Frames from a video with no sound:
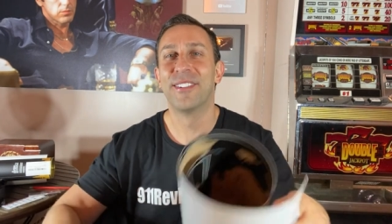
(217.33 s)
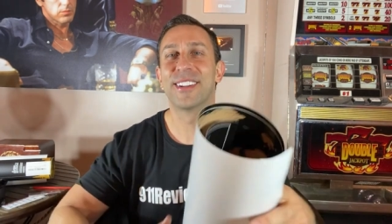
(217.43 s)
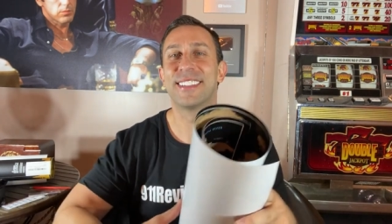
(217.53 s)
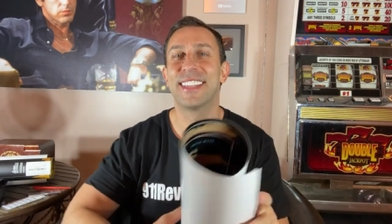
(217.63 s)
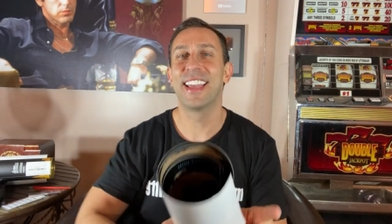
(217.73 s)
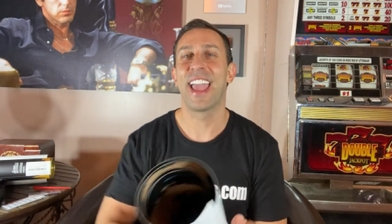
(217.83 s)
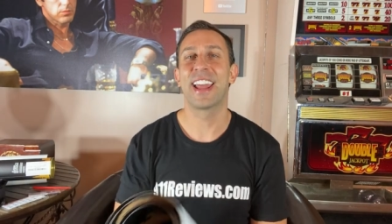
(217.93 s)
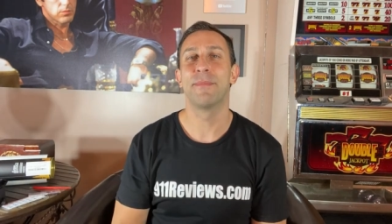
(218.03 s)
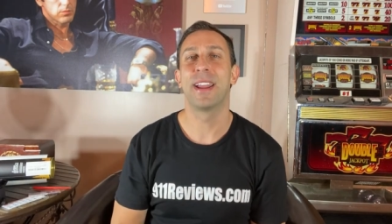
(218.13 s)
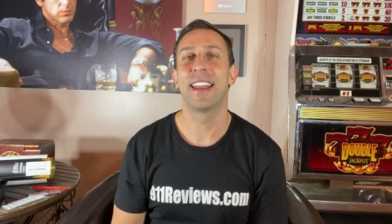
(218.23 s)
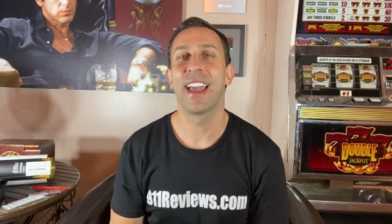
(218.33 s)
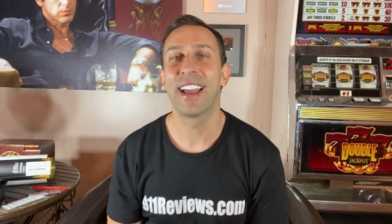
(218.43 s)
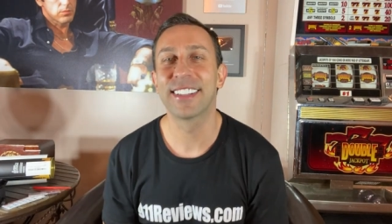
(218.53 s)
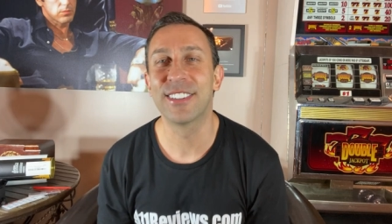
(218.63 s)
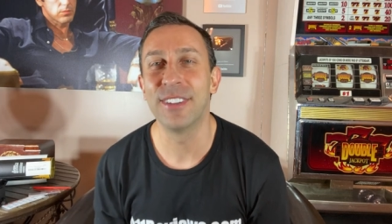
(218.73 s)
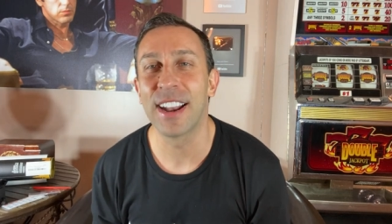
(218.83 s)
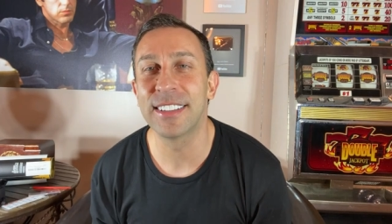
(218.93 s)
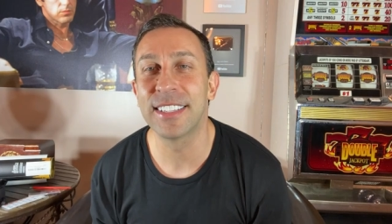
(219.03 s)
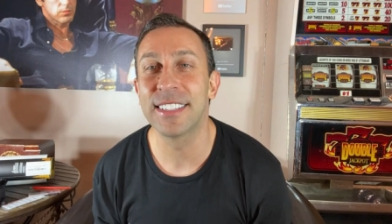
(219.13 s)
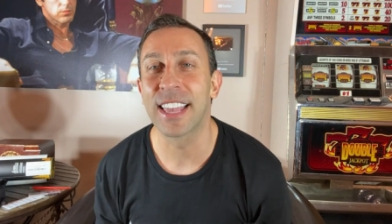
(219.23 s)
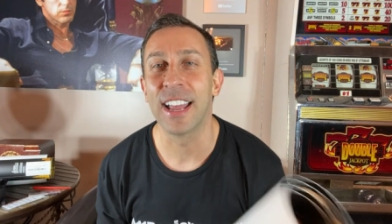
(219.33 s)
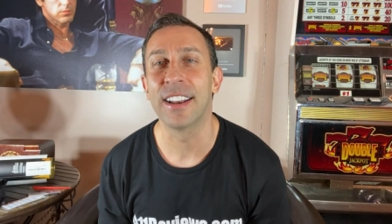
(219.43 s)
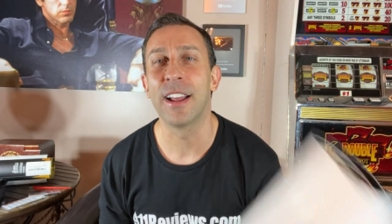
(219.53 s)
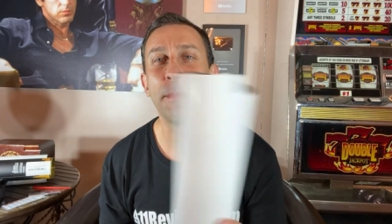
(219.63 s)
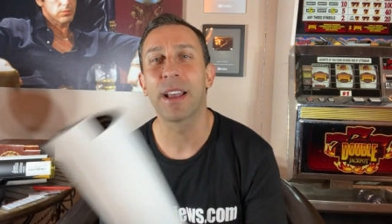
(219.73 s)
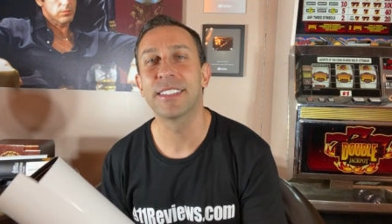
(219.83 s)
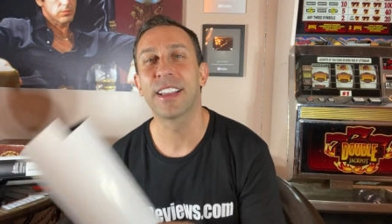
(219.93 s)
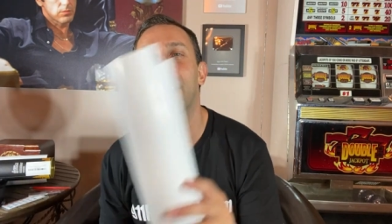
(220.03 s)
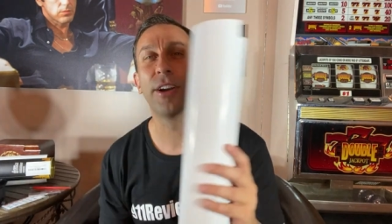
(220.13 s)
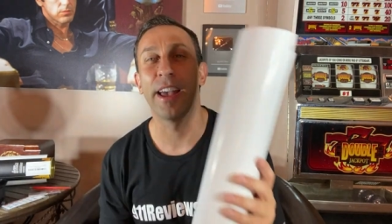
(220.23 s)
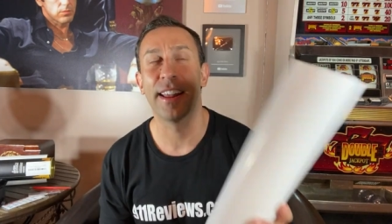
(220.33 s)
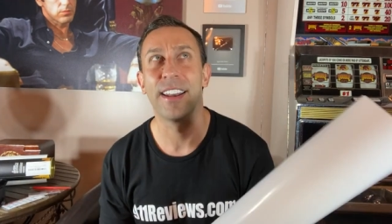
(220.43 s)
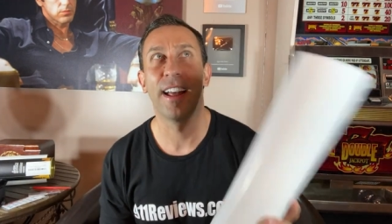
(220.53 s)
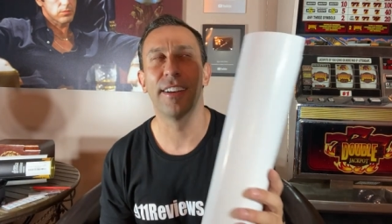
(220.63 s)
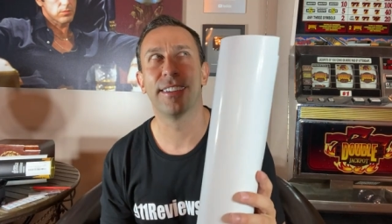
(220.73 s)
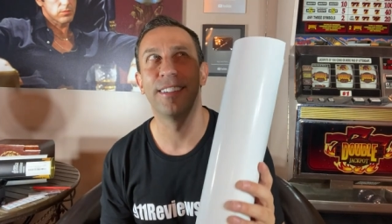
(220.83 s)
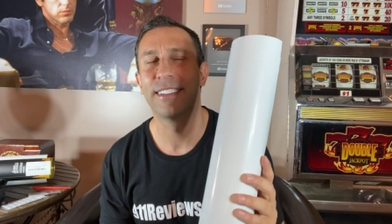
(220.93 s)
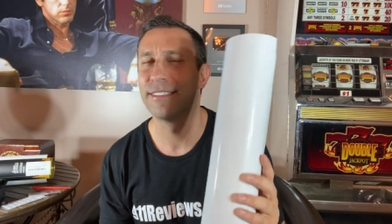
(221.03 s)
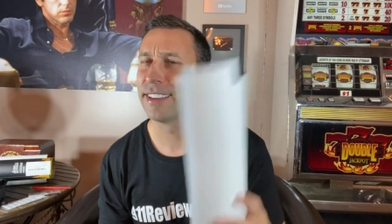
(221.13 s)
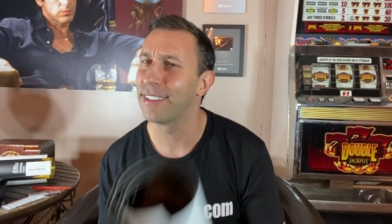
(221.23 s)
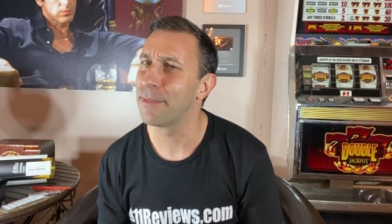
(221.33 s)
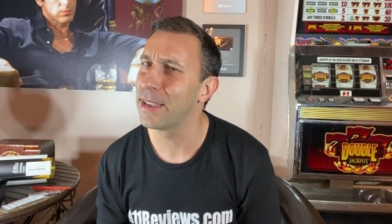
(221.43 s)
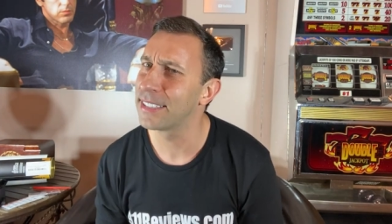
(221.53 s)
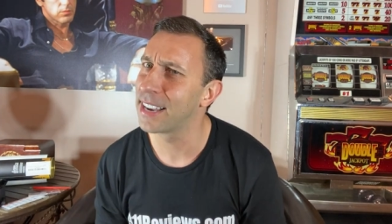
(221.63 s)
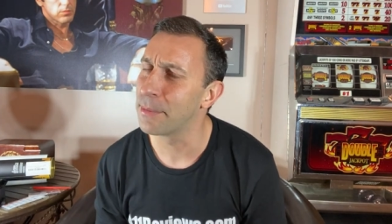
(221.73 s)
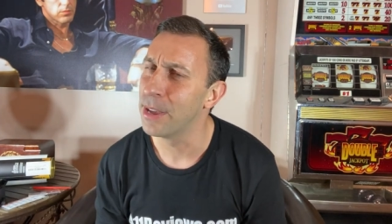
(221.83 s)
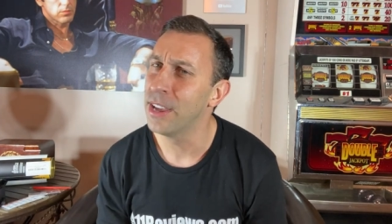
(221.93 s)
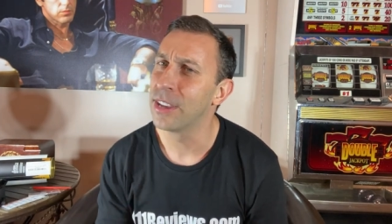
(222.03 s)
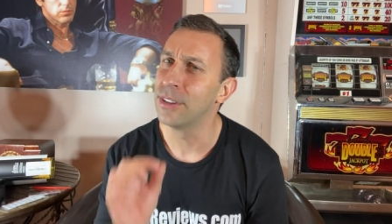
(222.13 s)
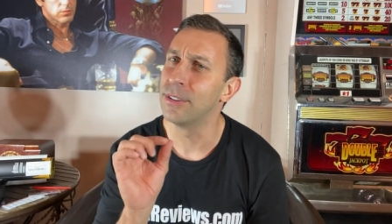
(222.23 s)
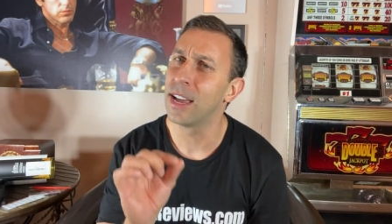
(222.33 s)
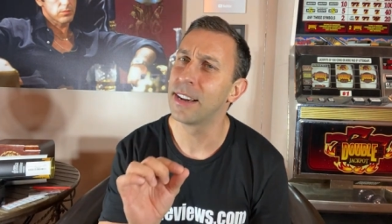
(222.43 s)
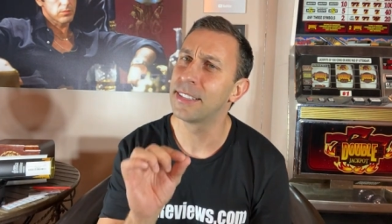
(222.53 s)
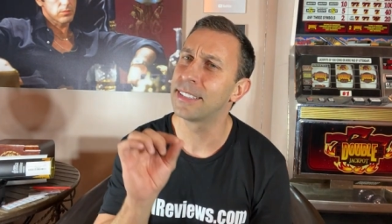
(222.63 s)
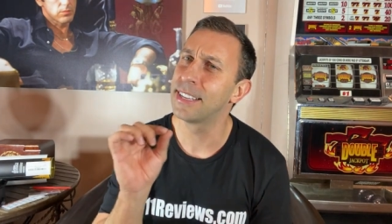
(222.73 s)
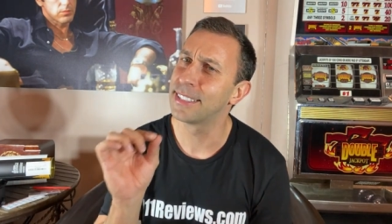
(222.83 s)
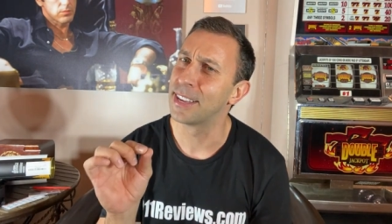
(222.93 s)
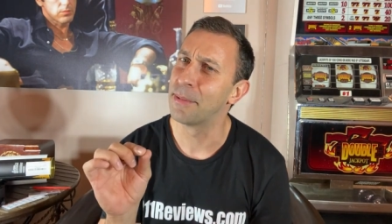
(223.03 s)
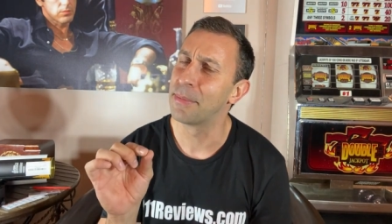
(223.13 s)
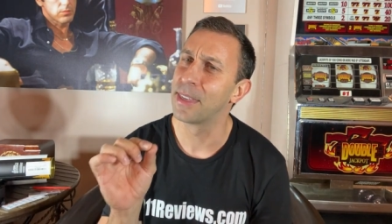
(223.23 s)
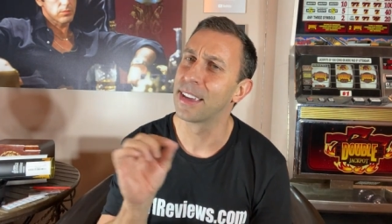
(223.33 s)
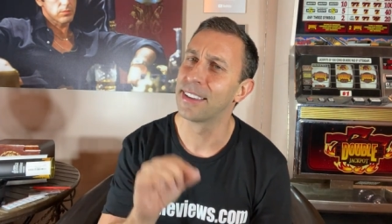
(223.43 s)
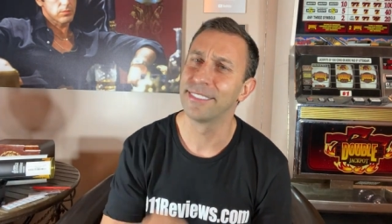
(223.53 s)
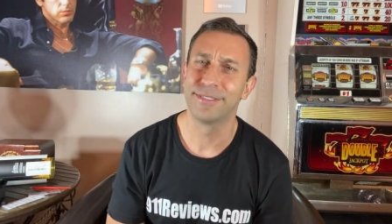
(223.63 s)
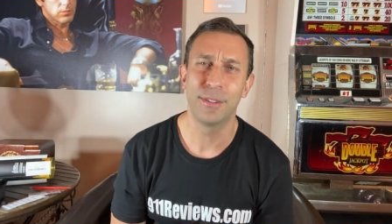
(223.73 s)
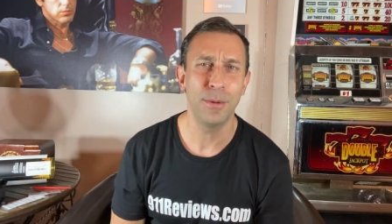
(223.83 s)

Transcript: What is the uh, Animaniacs? United States, Canada, Mexico, Canada. I messed that up. United States something.